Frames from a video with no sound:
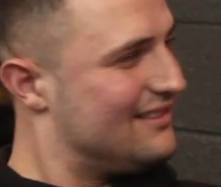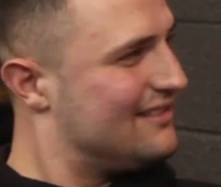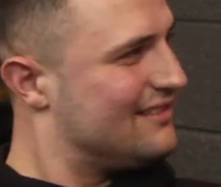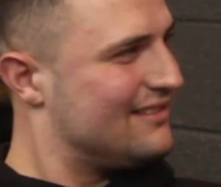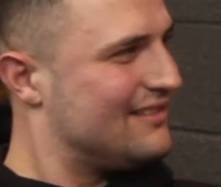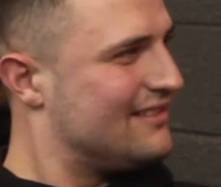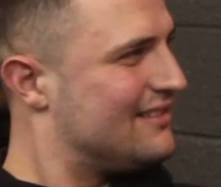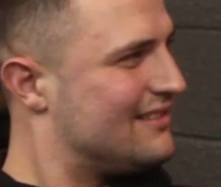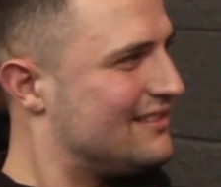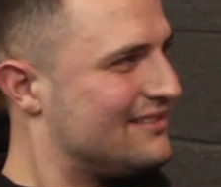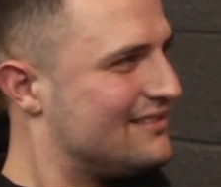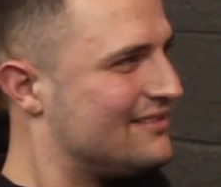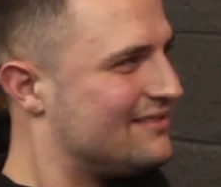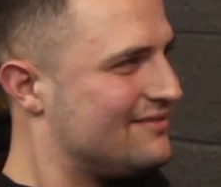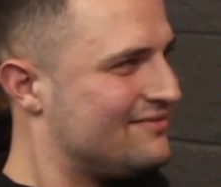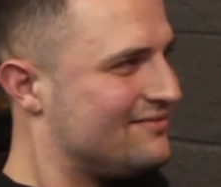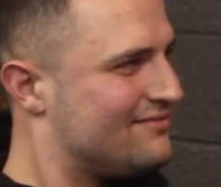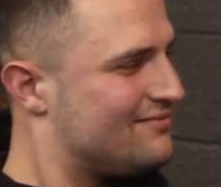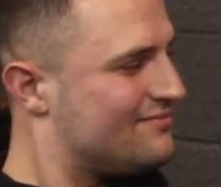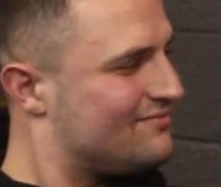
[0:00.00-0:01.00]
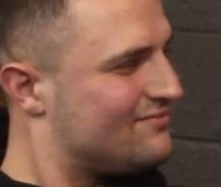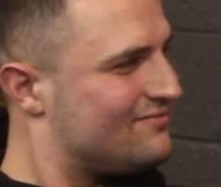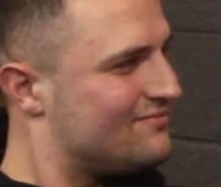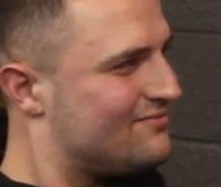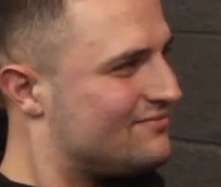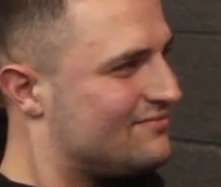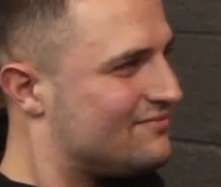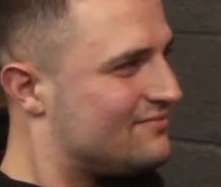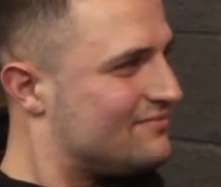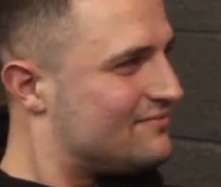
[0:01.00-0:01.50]
Yeah. Okay,
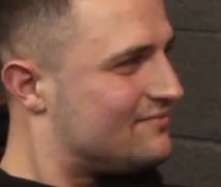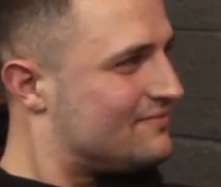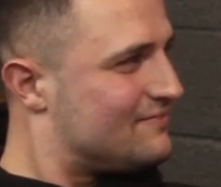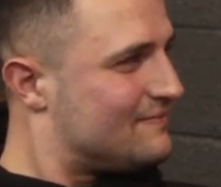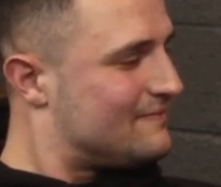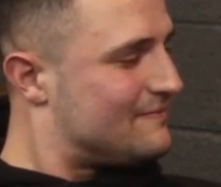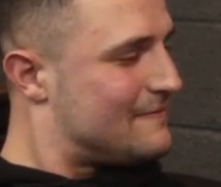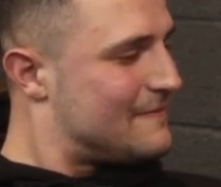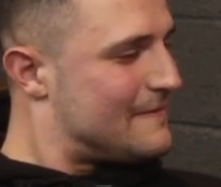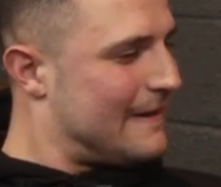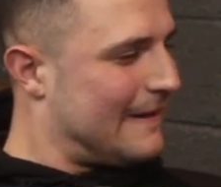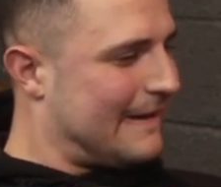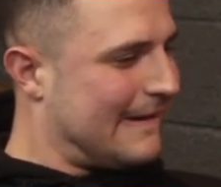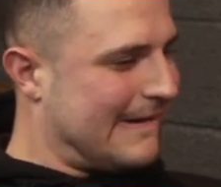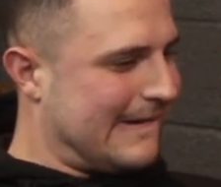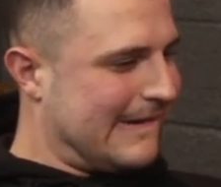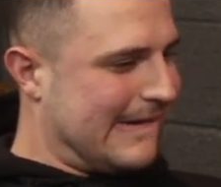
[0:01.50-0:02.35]
so would you rather be